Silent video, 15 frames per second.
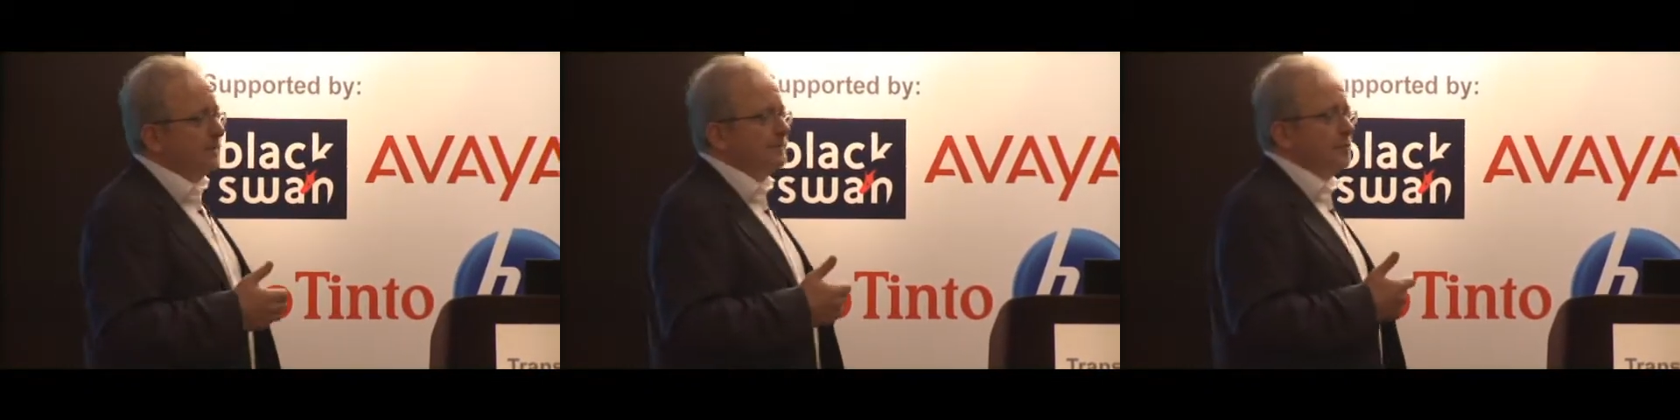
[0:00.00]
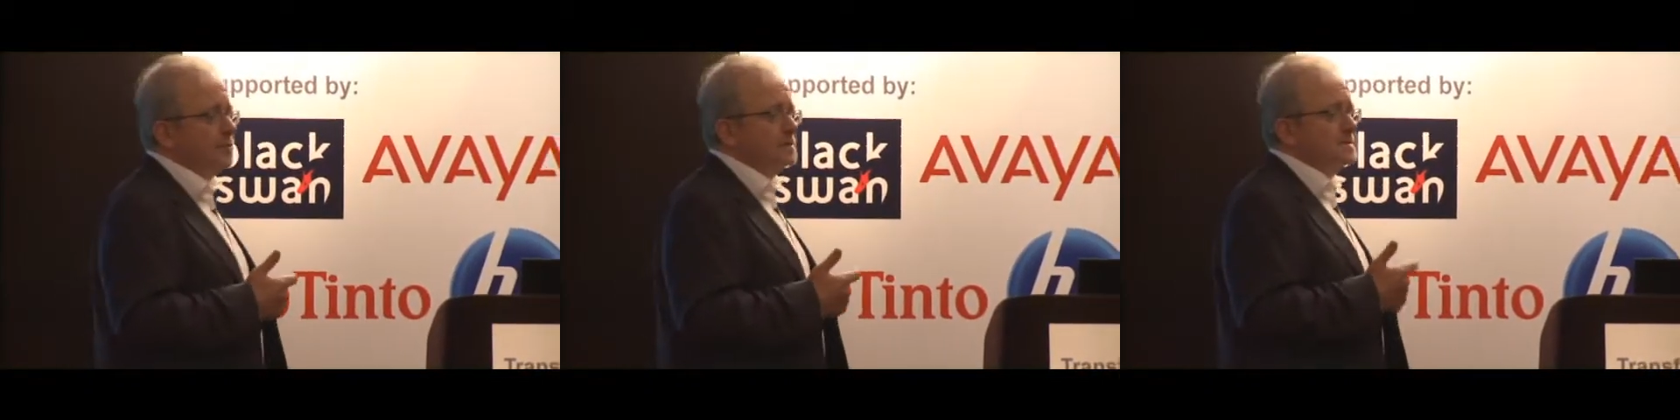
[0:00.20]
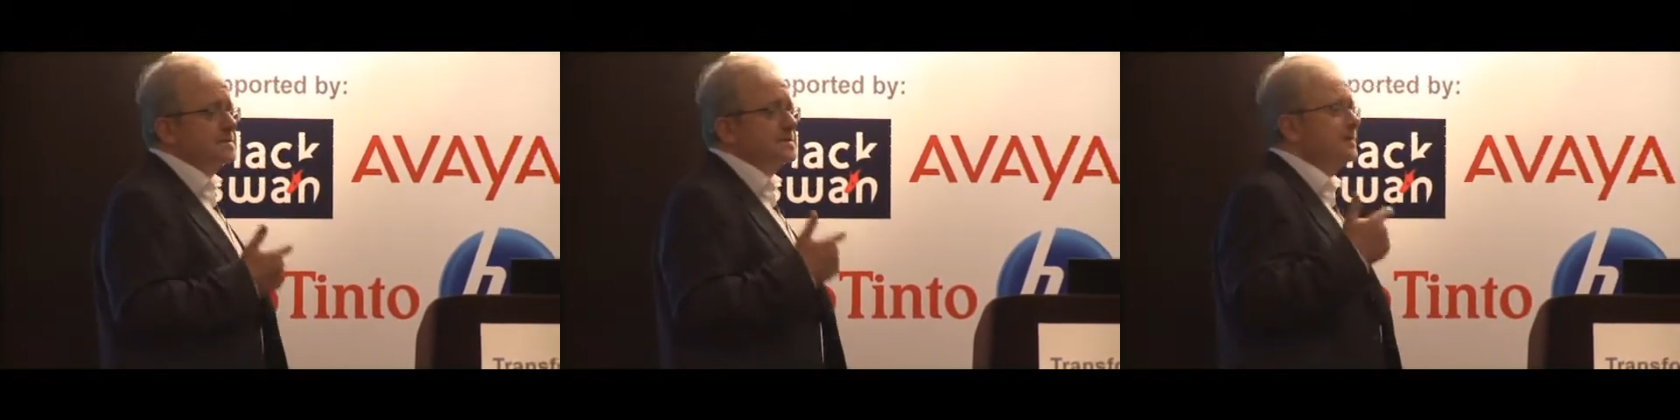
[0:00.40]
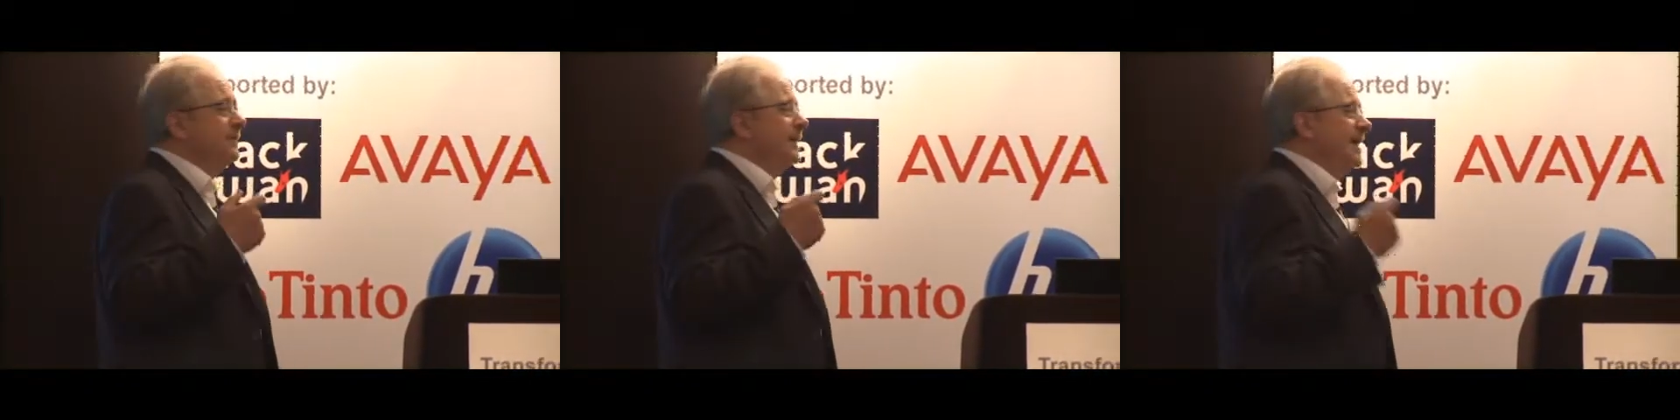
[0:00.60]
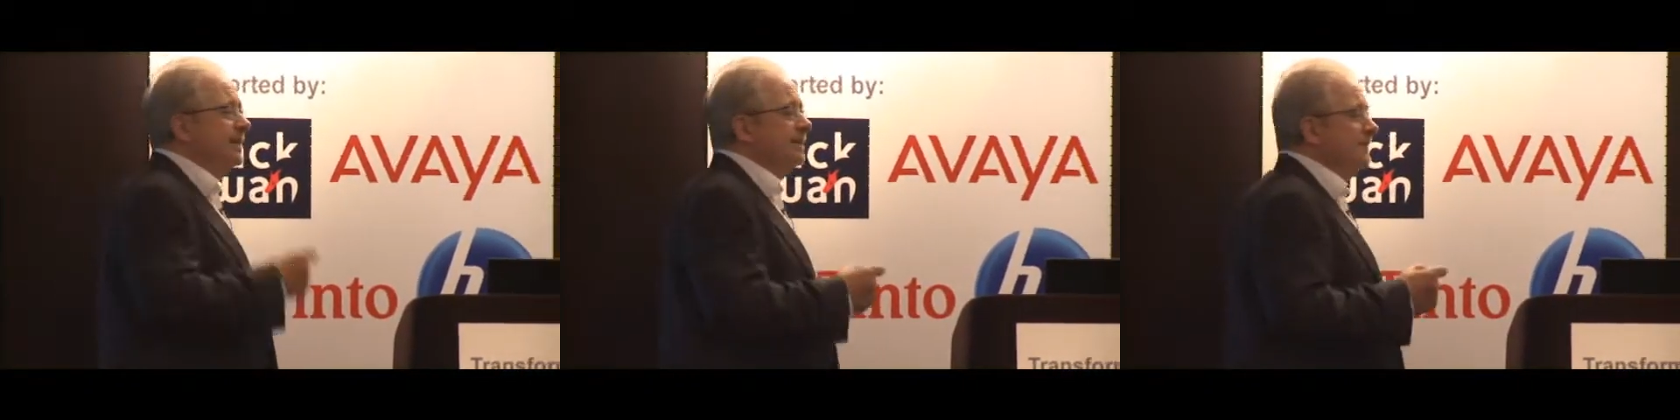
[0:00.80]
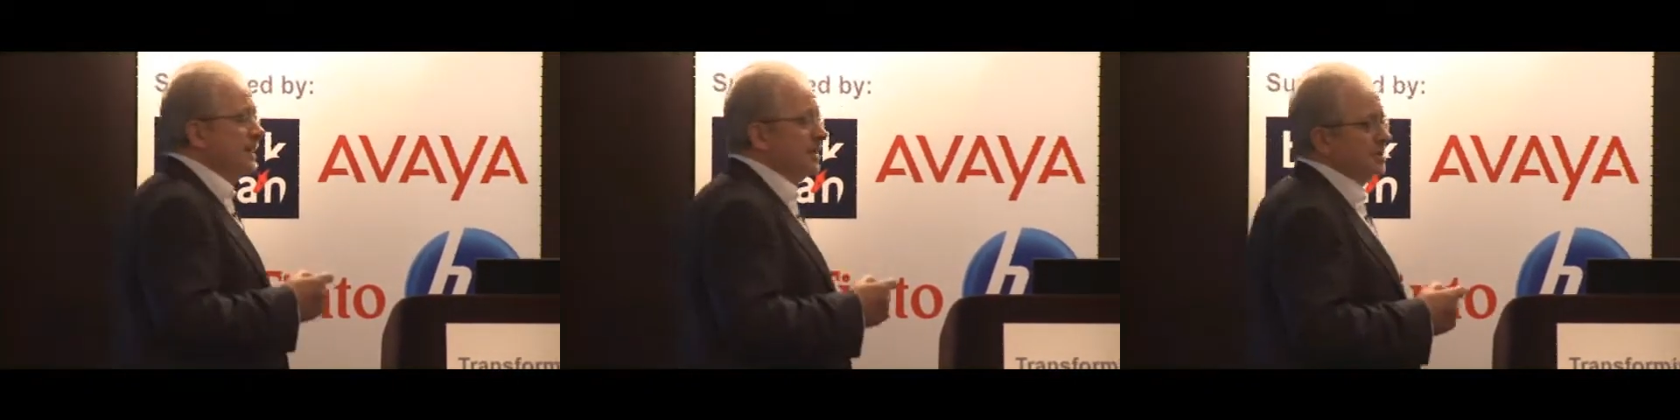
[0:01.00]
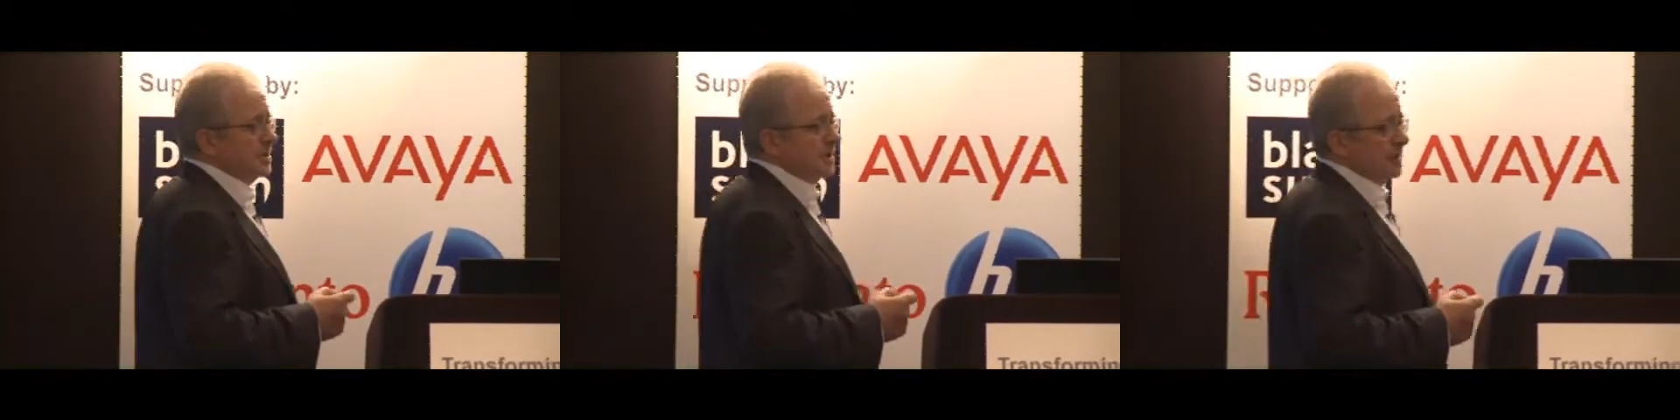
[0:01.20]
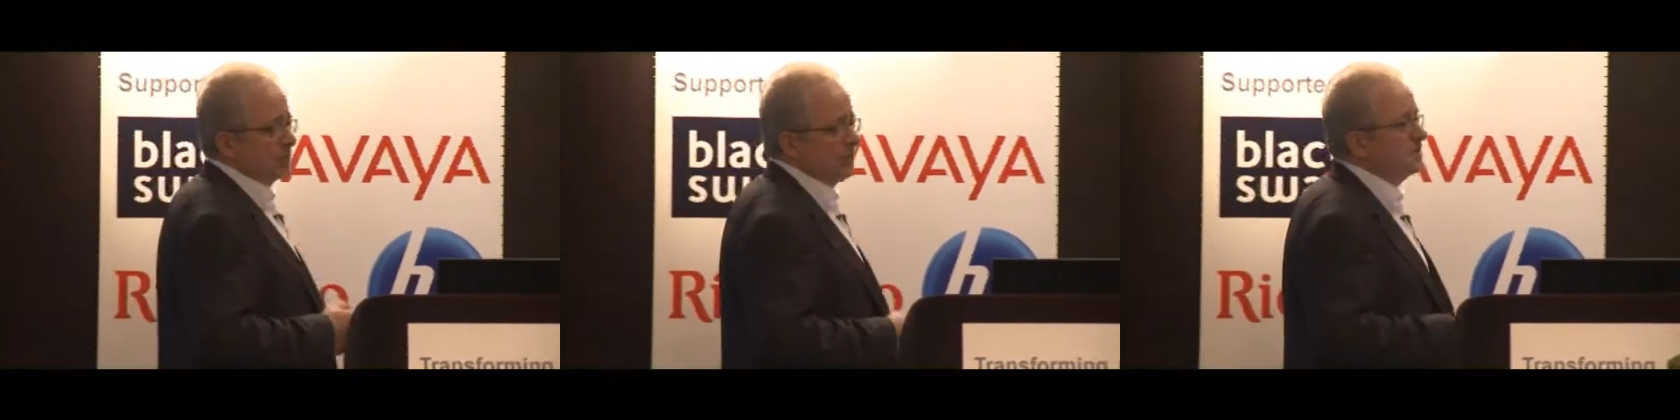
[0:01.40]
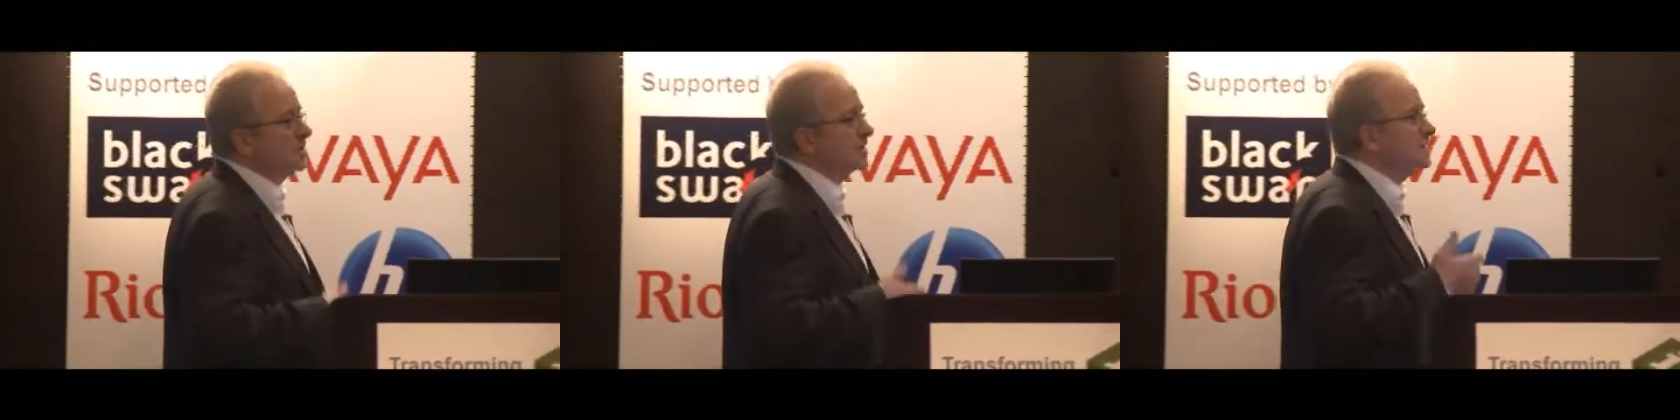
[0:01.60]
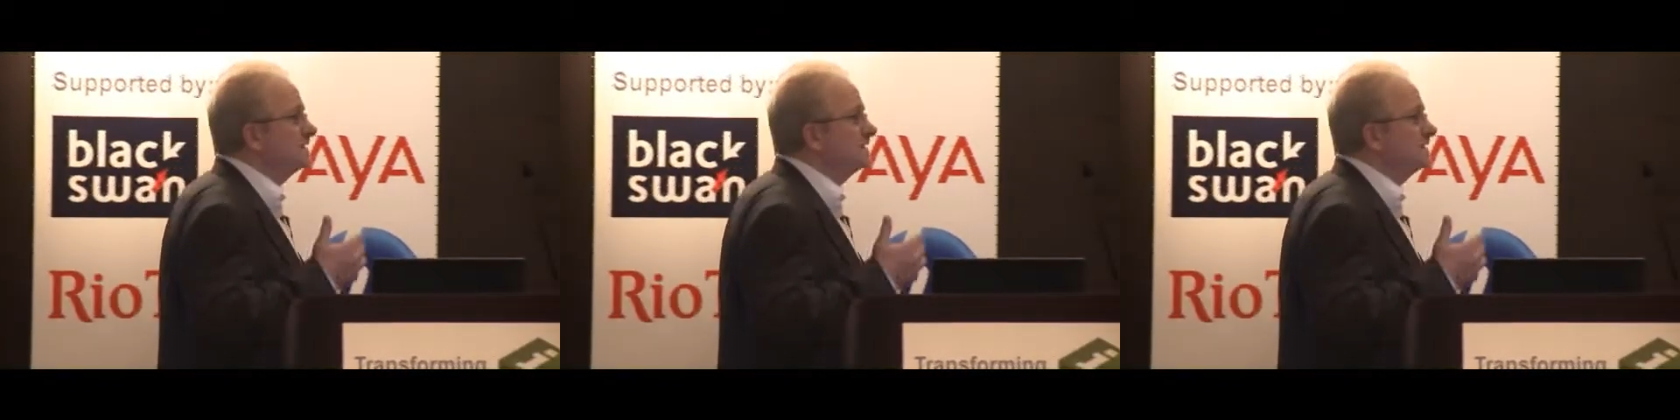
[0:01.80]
forces of innovation, which are